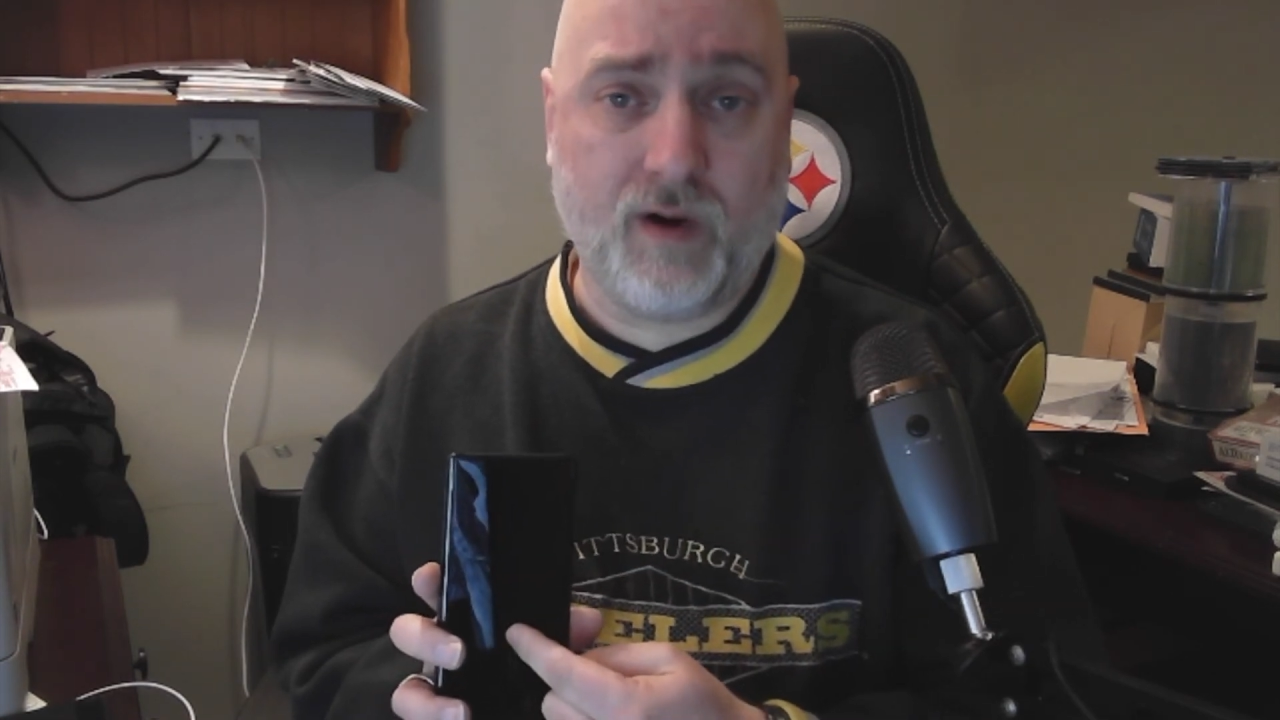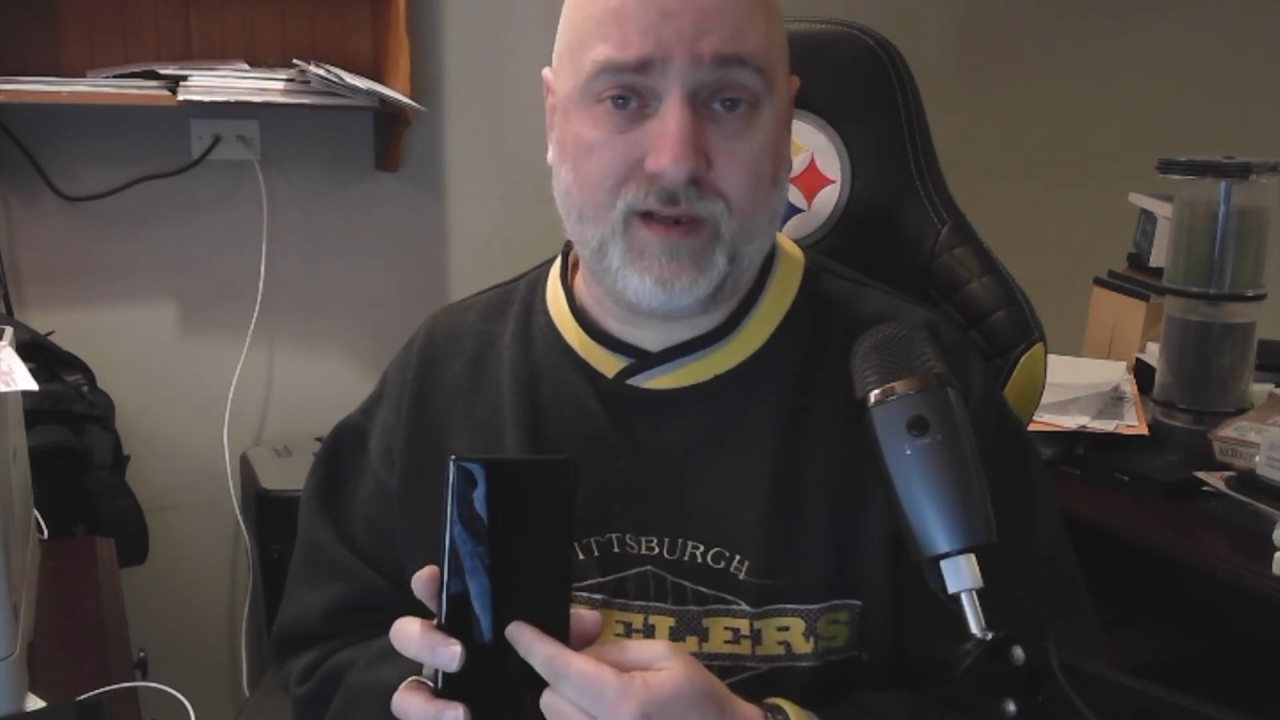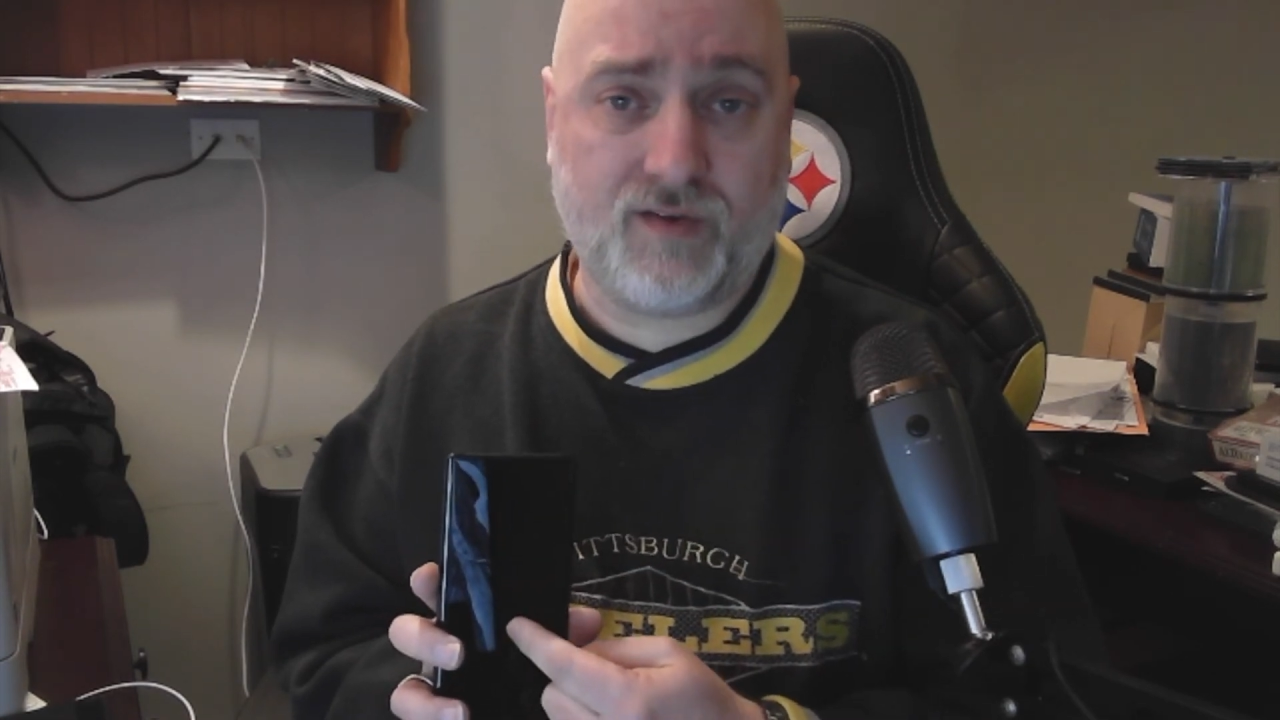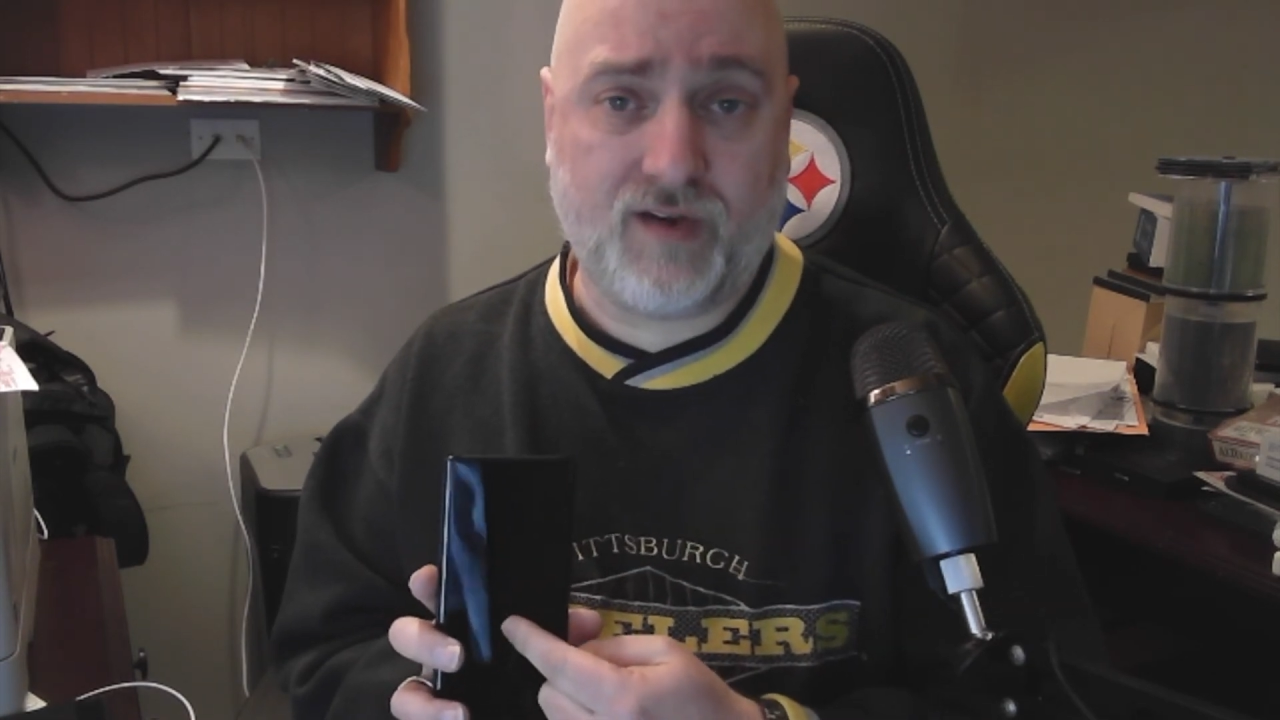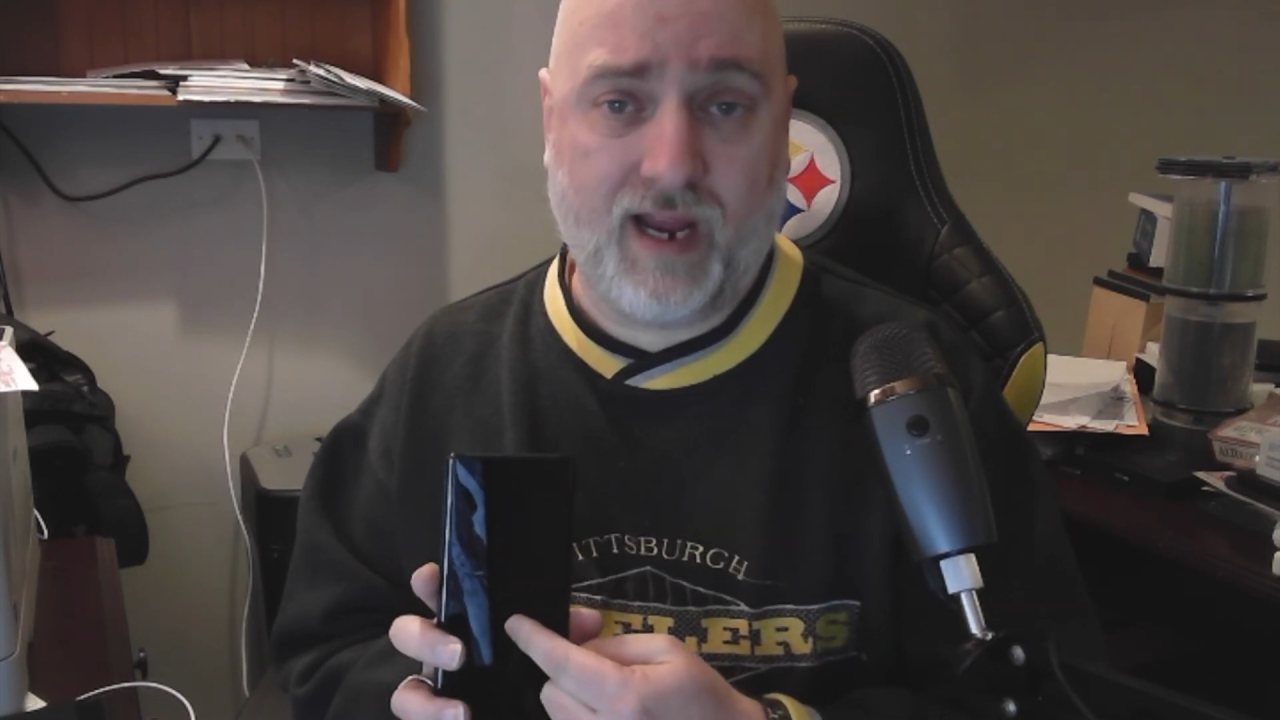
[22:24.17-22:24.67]
it
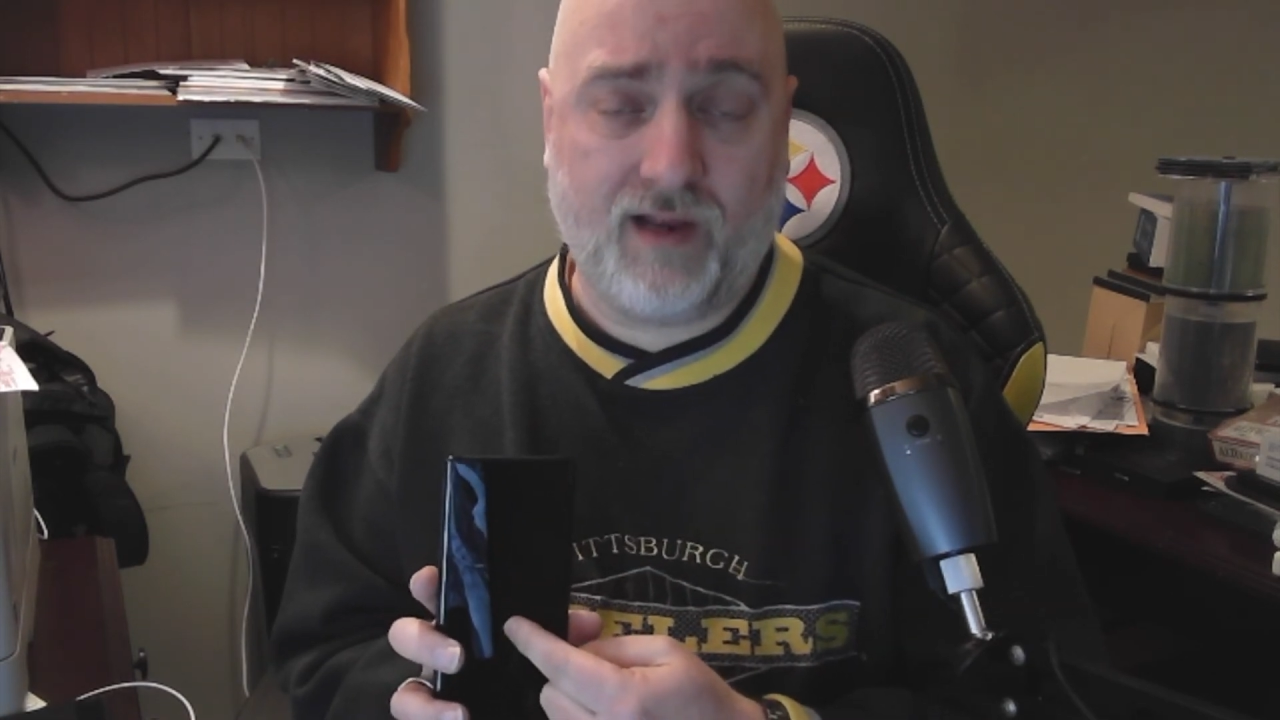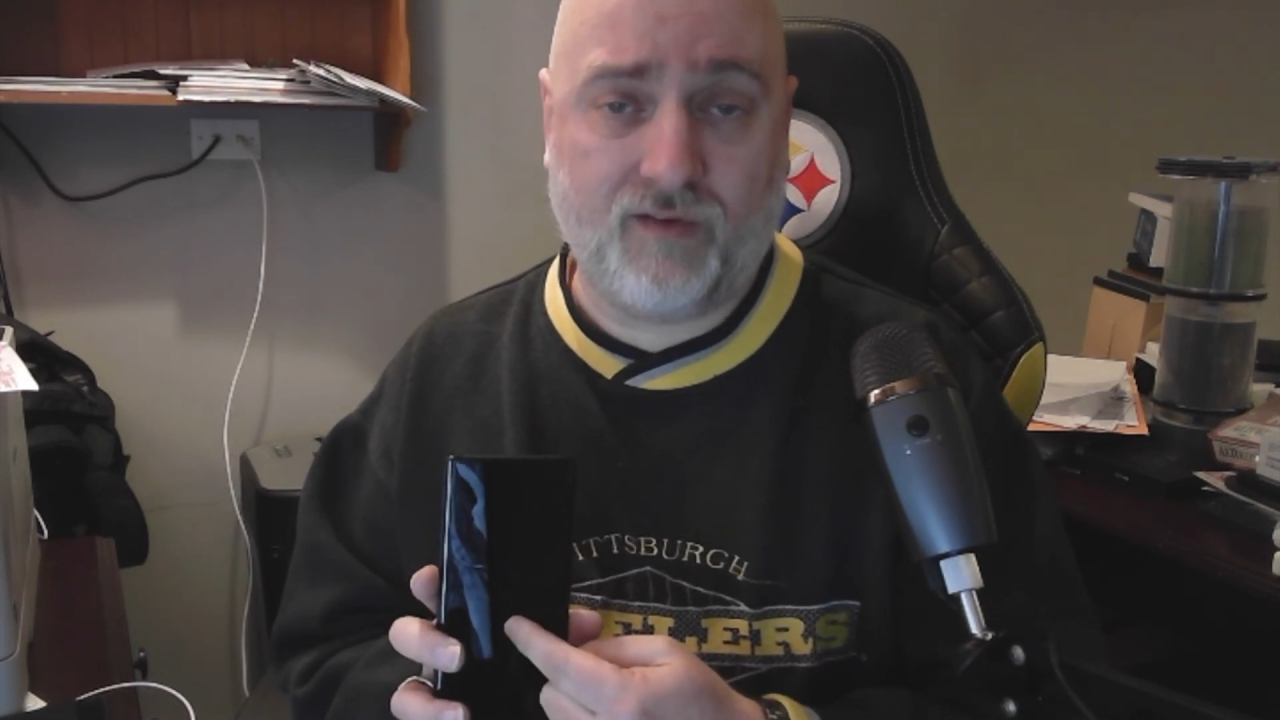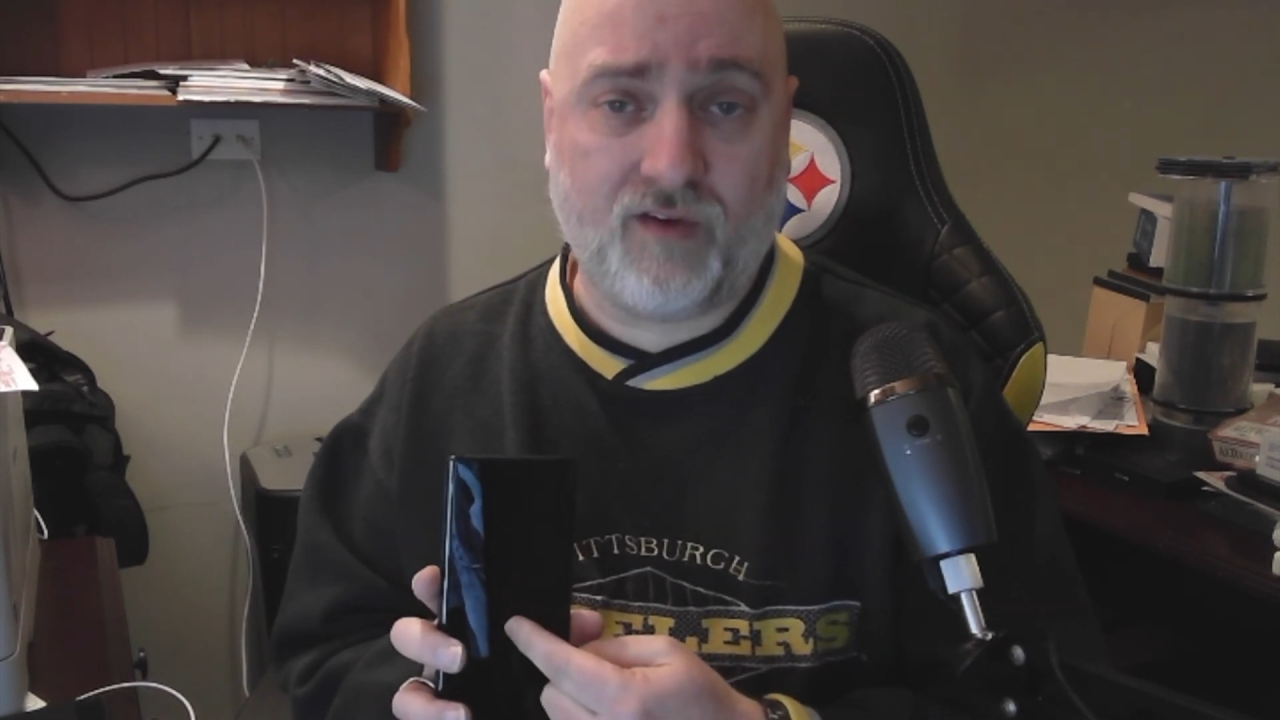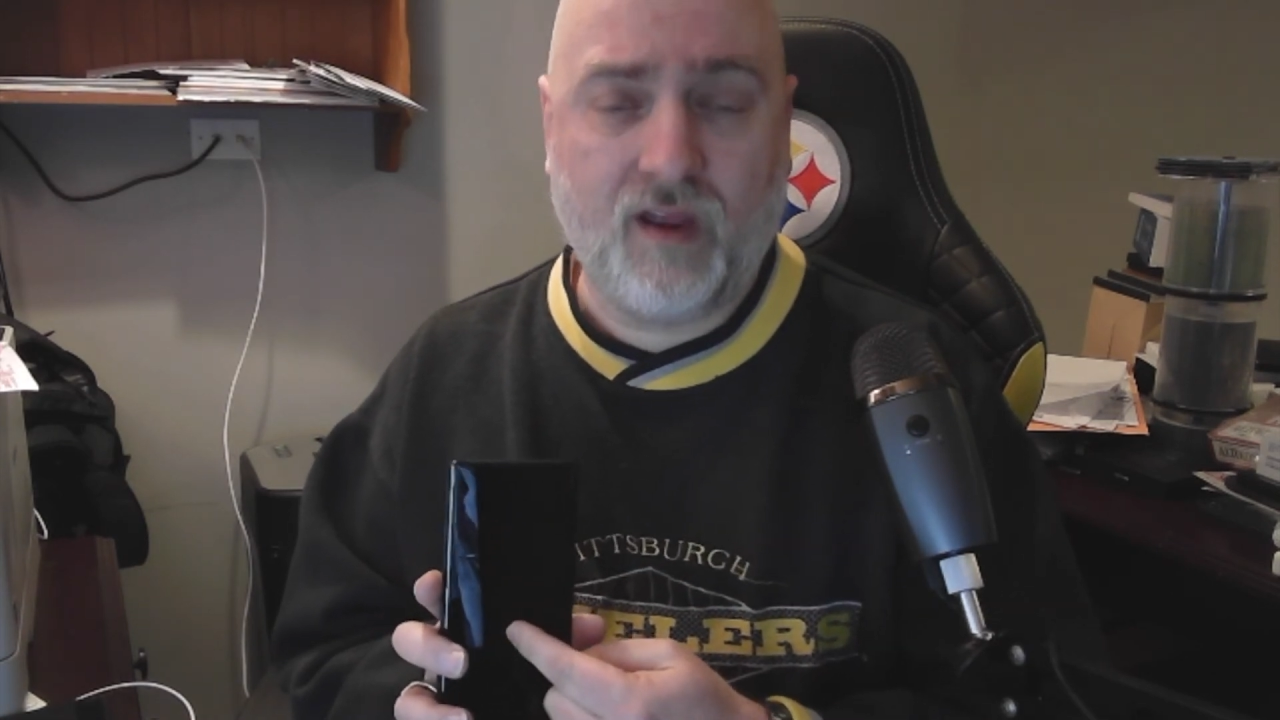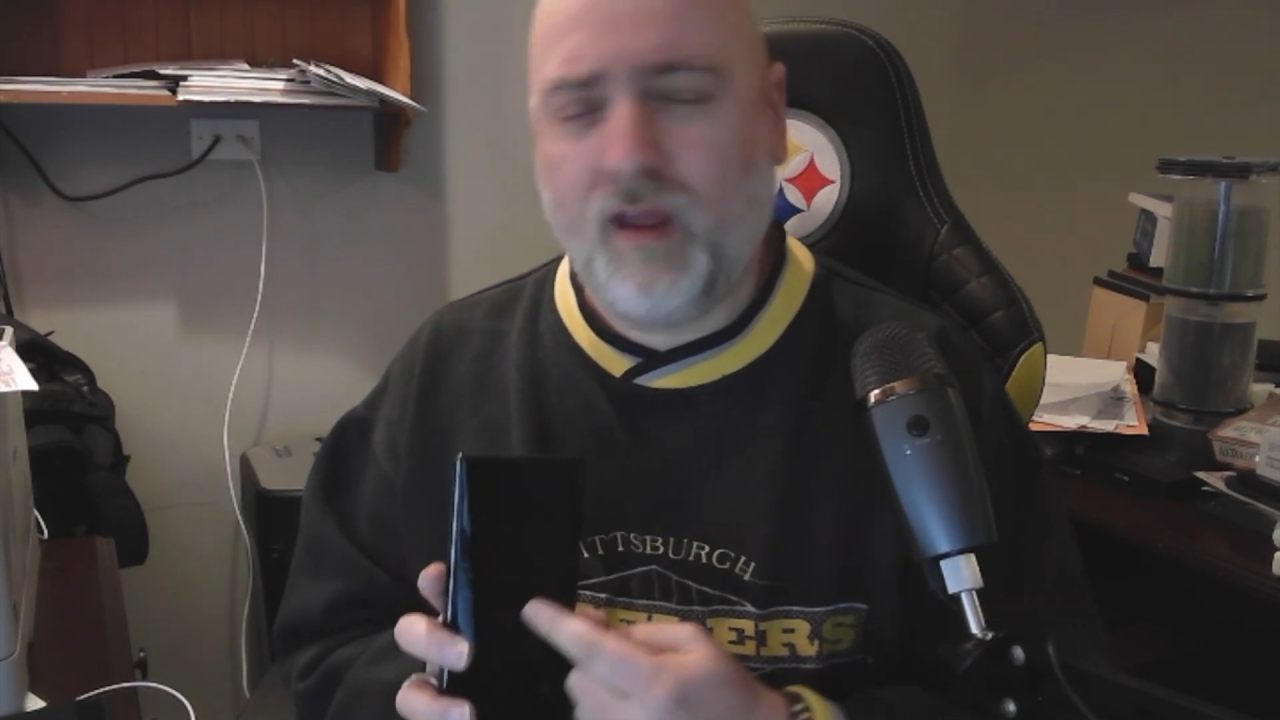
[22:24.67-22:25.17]
stands.